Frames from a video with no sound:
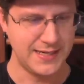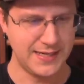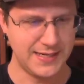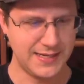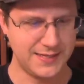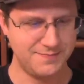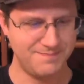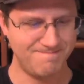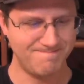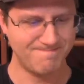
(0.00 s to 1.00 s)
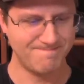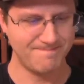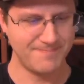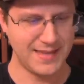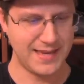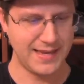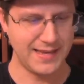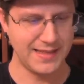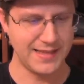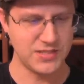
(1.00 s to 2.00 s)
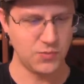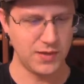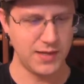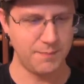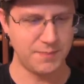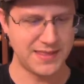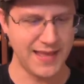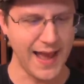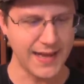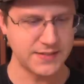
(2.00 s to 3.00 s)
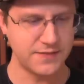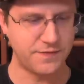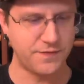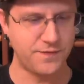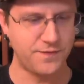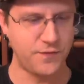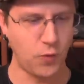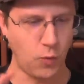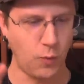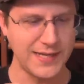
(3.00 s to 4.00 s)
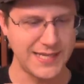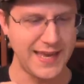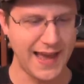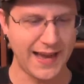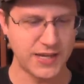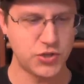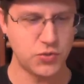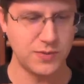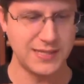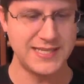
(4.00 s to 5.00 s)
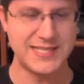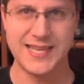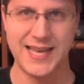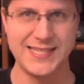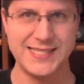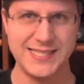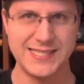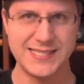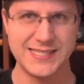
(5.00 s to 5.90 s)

headlines and whatnot, but that, for what he actually said,